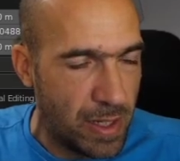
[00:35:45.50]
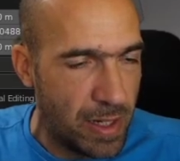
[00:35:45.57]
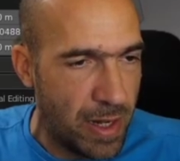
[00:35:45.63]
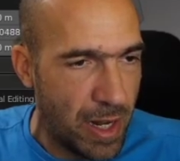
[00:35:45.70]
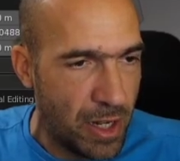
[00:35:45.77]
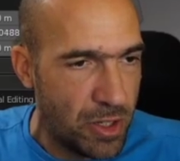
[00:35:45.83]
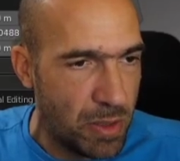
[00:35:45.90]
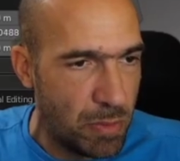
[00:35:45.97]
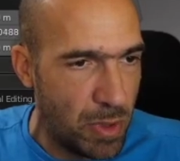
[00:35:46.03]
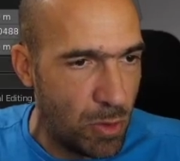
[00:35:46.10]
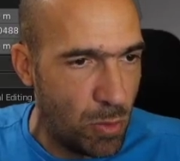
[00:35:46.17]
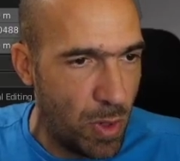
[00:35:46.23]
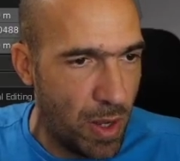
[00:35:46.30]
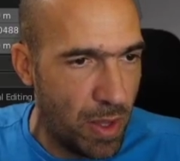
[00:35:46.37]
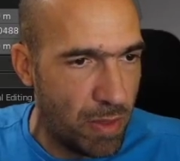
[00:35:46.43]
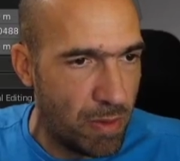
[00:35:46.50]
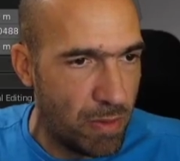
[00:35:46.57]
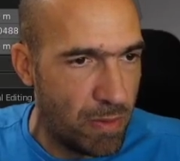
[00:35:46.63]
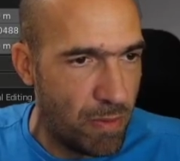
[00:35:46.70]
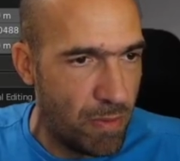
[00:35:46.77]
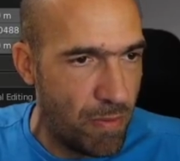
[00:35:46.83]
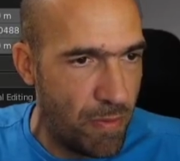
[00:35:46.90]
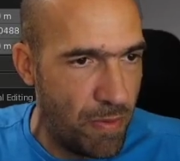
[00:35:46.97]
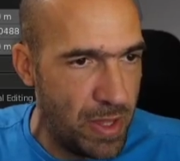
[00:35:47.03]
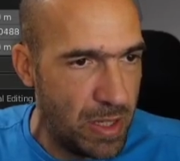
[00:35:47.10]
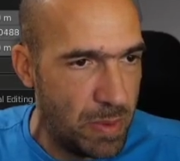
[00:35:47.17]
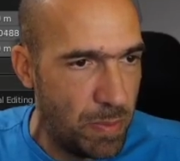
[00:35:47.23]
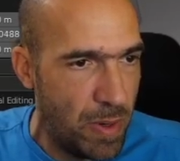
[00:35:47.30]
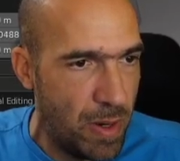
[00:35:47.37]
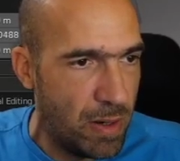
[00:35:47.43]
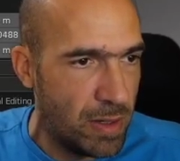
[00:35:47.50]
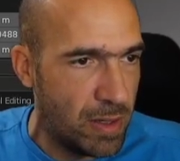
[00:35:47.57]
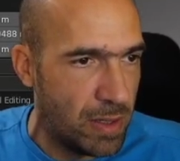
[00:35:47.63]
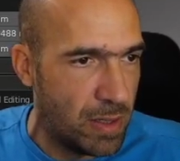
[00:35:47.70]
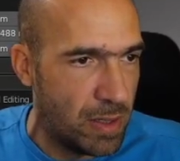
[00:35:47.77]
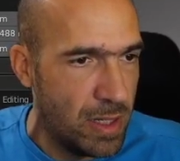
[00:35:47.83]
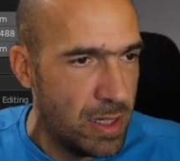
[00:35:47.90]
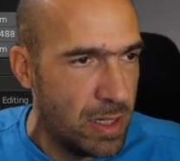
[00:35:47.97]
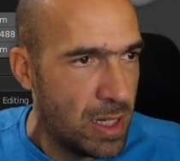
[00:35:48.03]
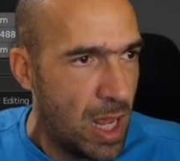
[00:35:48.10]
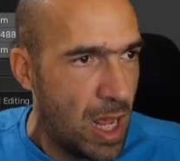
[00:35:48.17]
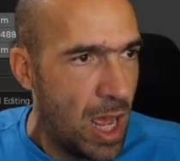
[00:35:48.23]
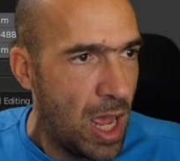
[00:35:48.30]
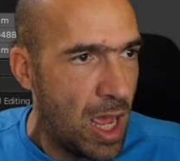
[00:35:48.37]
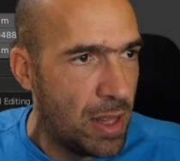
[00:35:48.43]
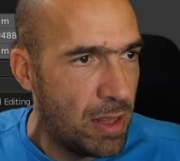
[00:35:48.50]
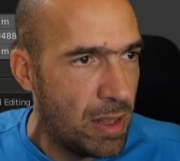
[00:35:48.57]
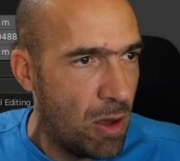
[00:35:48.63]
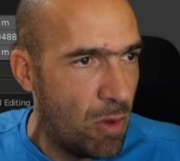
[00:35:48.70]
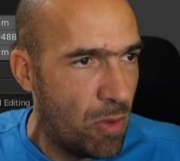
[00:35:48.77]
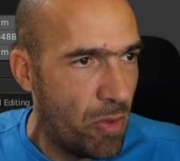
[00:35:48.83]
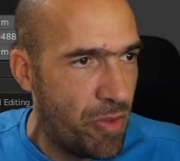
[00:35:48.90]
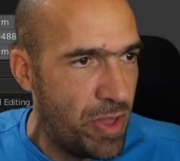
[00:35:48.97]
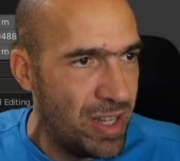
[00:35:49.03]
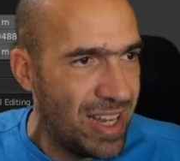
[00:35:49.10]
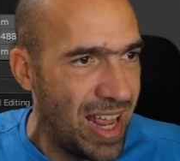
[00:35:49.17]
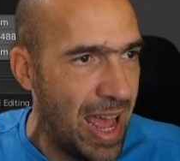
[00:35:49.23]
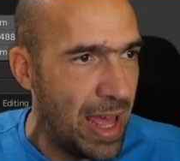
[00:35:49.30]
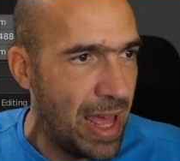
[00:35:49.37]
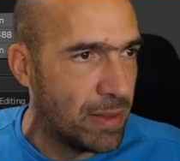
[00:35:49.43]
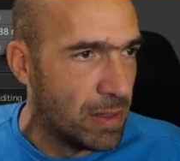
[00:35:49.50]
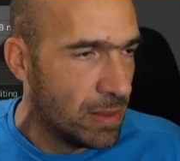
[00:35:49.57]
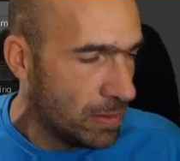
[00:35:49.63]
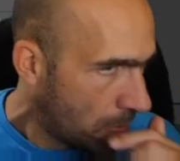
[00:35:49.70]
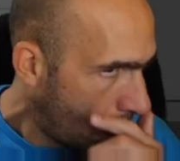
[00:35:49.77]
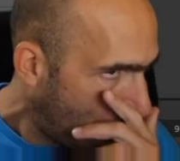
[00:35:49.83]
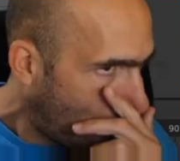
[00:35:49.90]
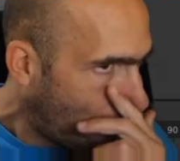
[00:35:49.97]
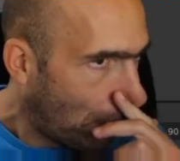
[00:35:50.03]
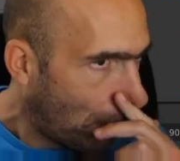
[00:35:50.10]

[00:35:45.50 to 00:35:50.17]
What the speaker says: connection between this part and this. And now this handle,